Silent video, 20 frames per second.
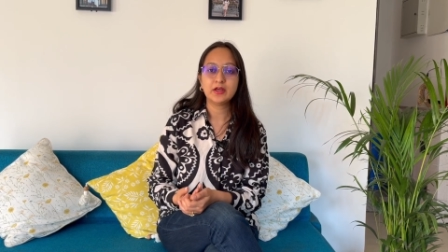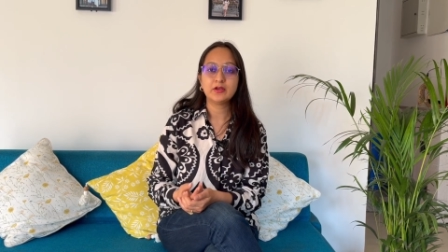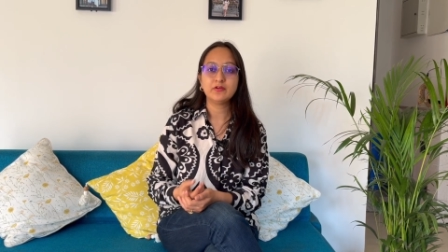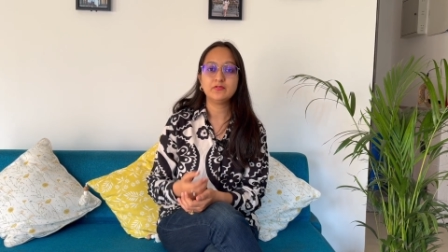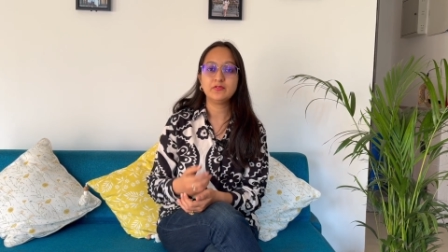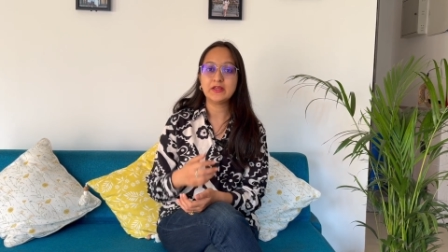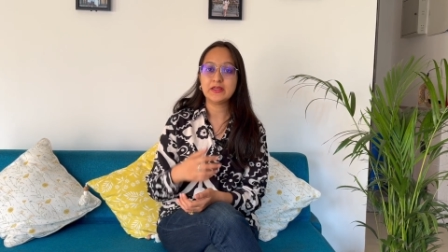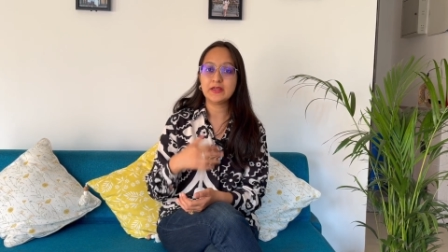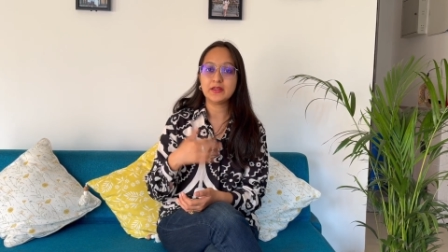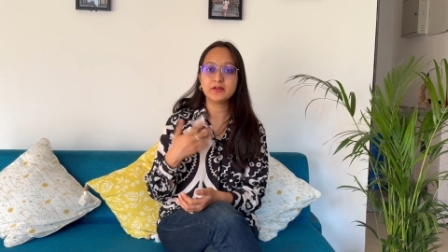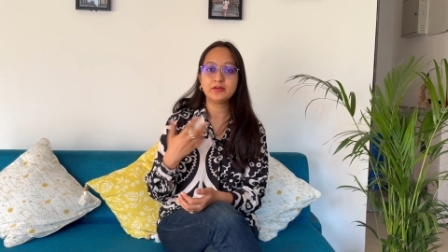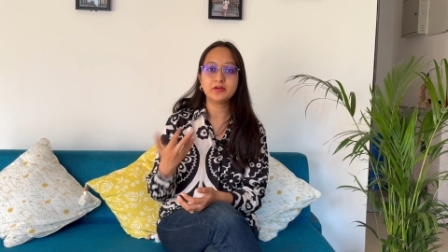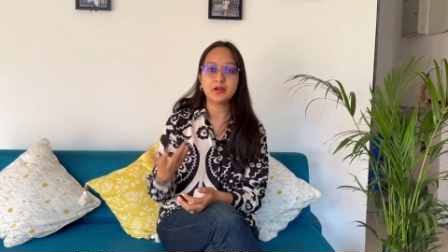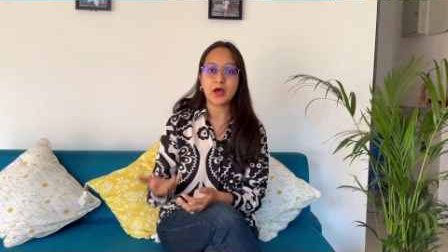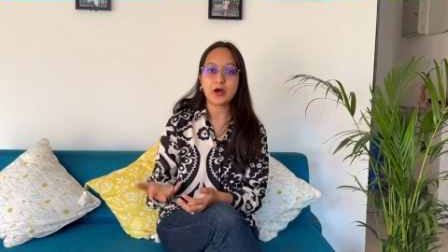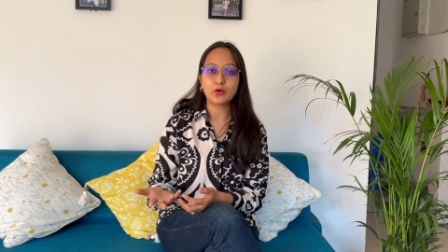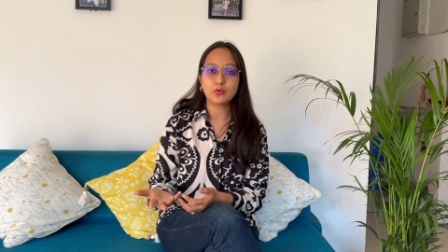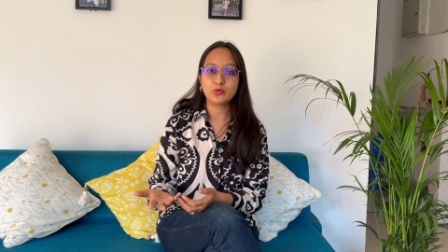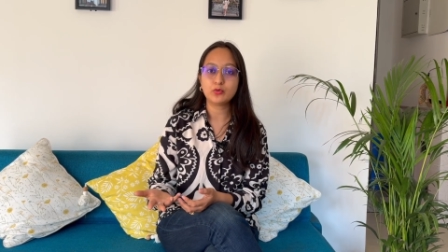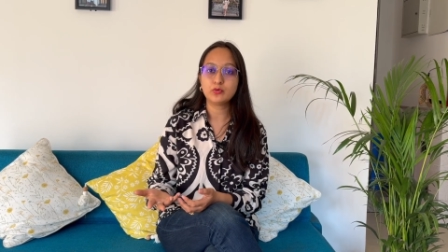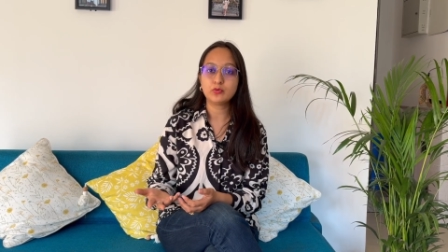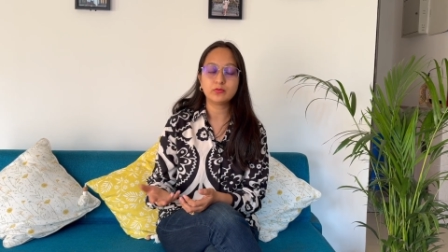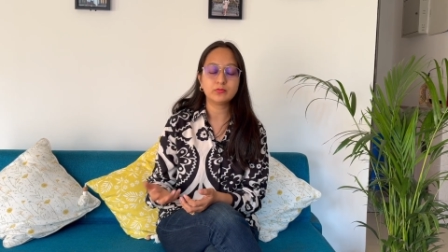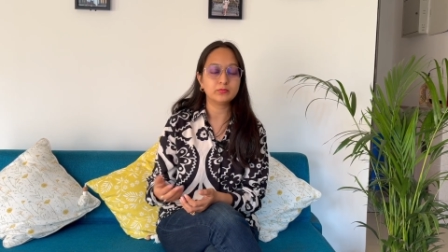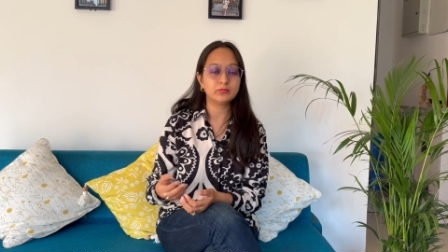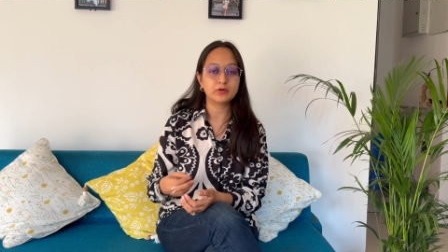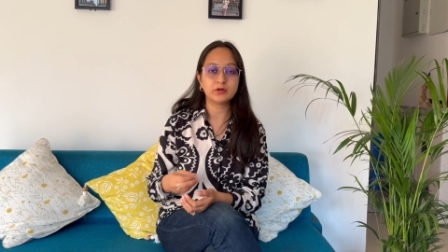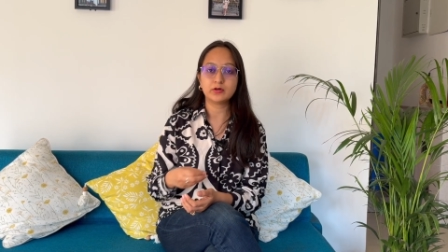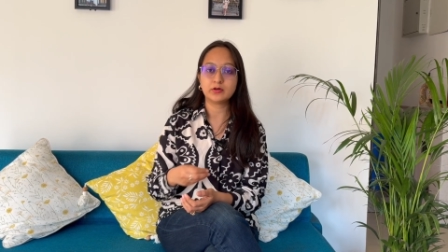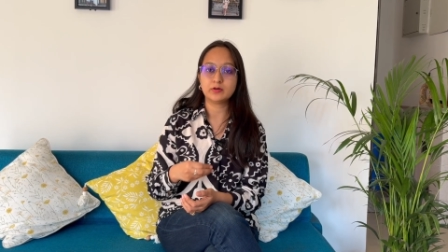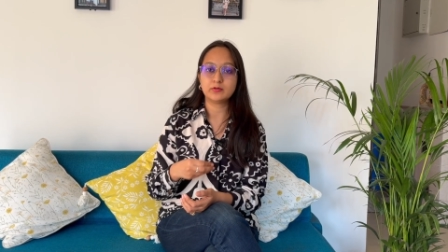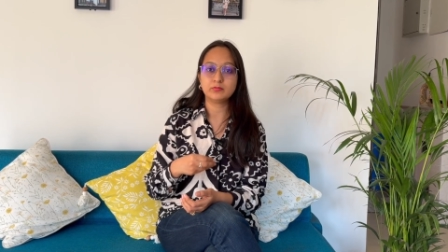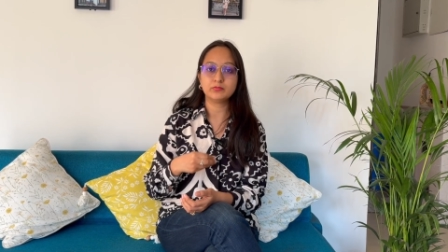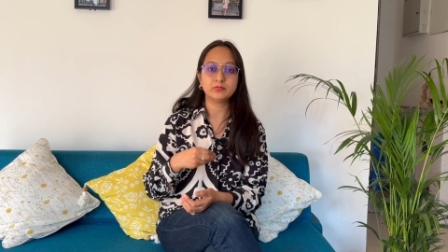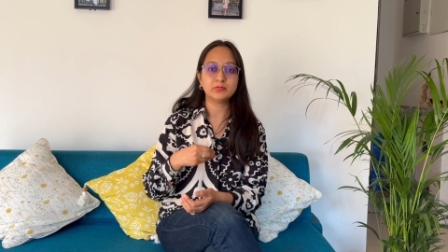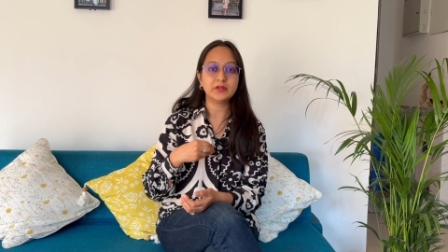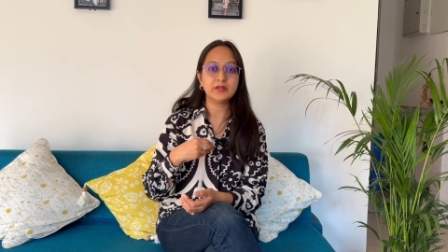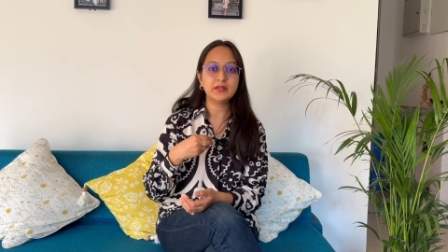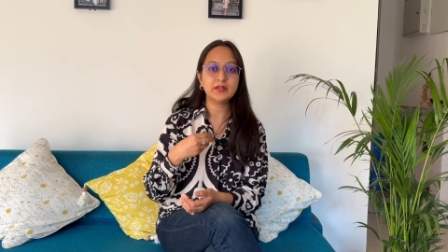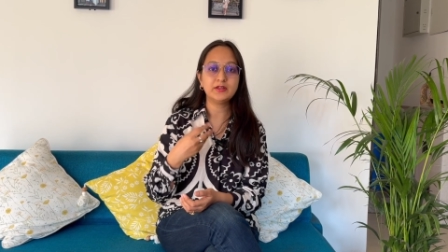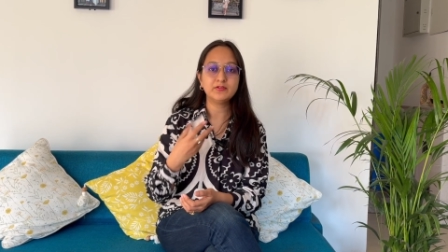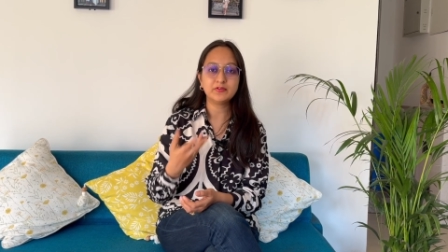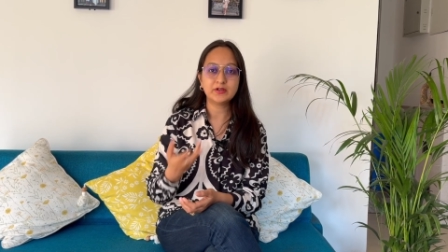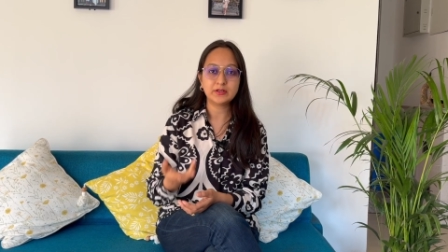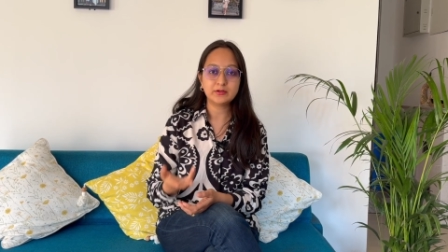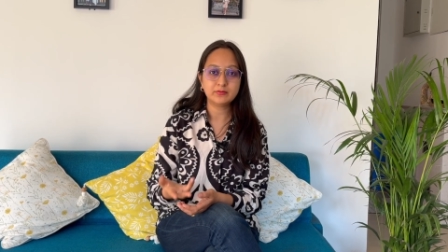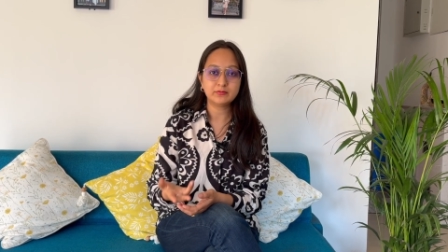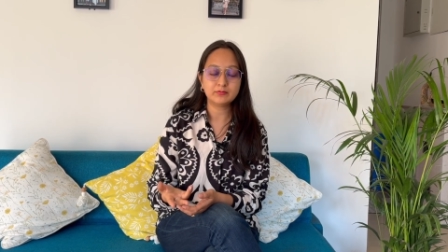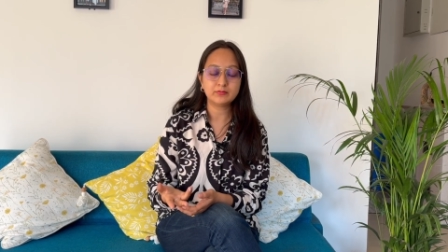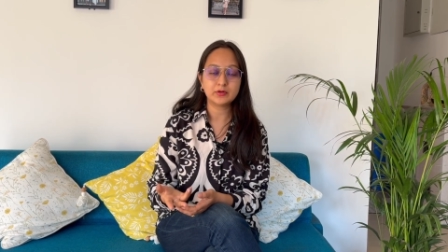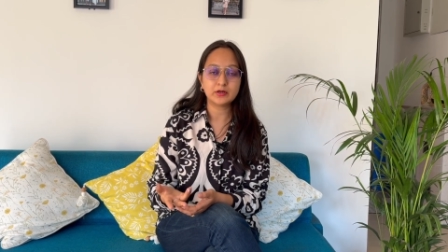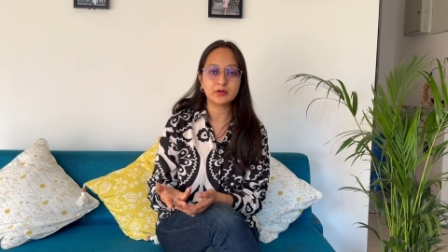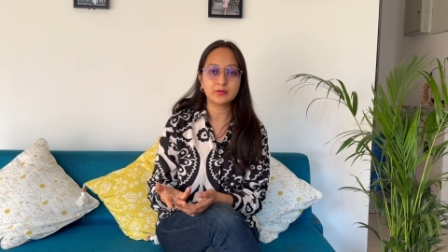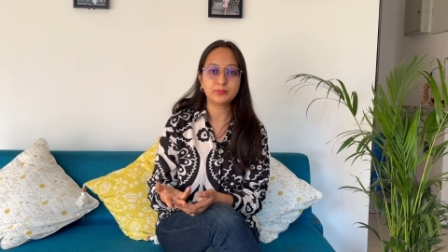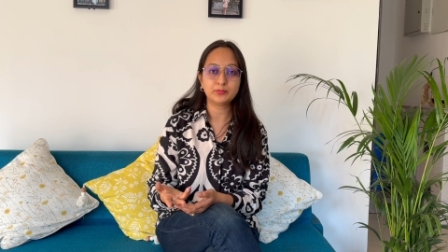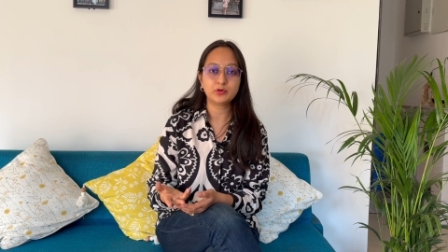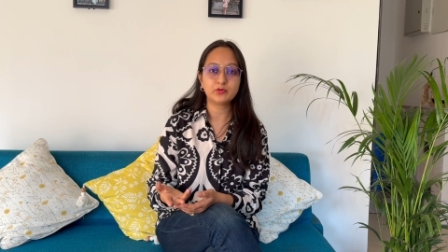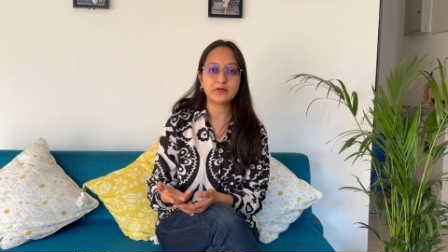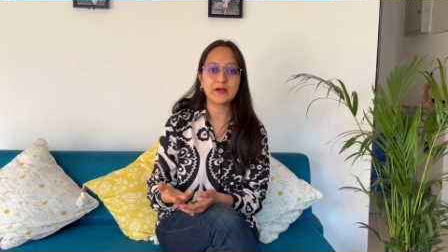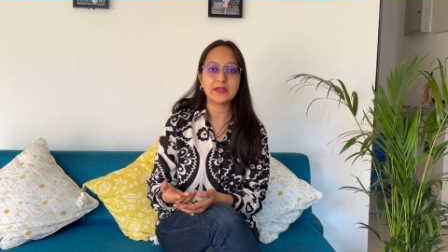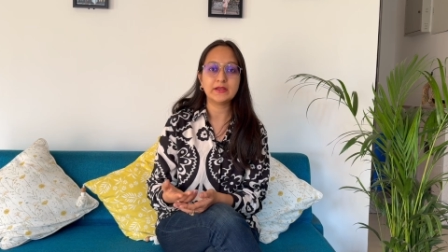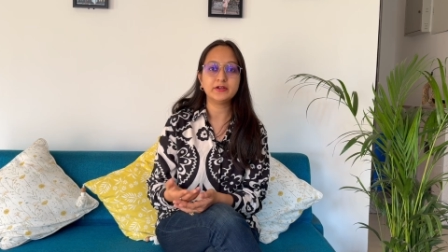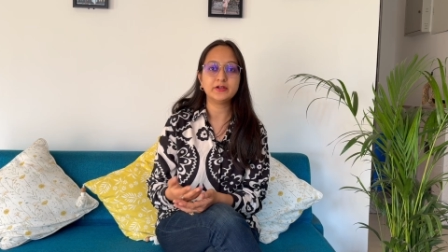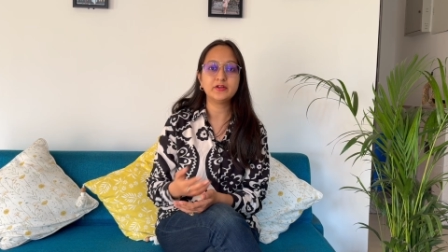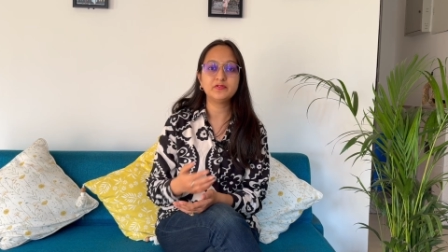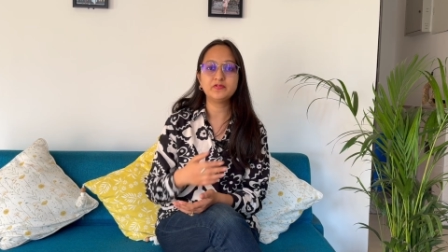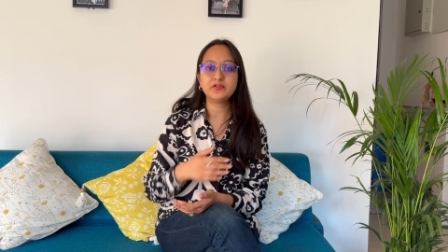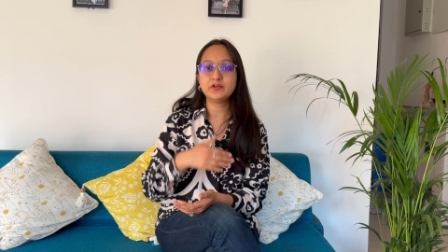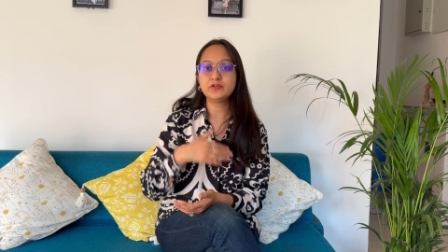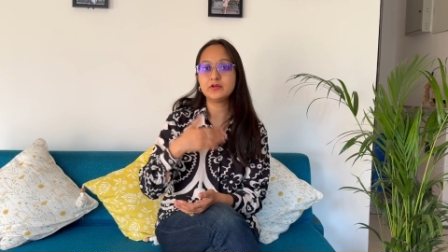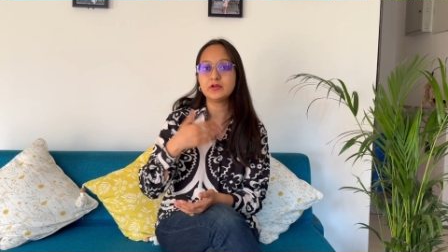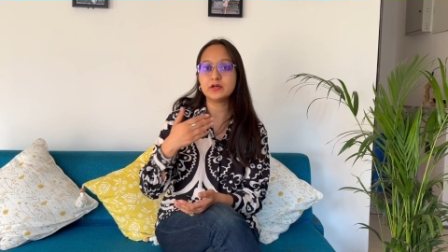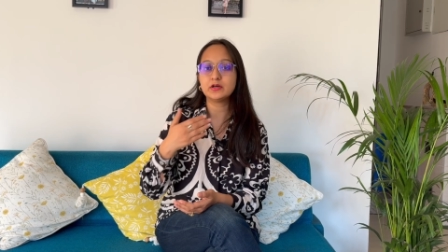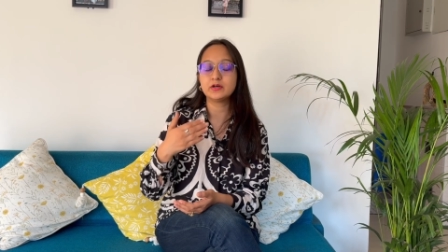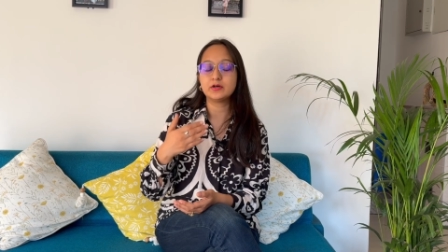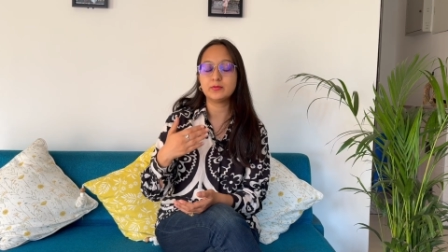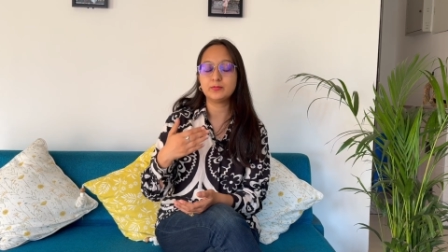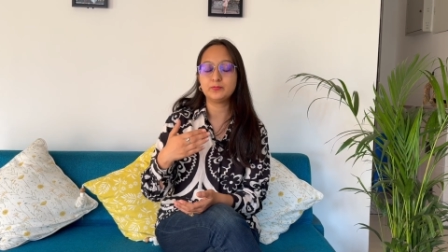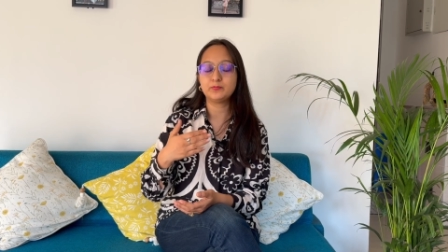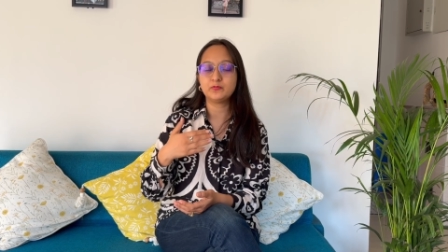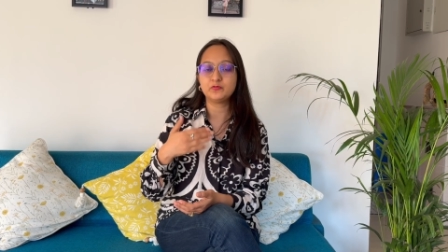we can now um, even uh, provide different uh,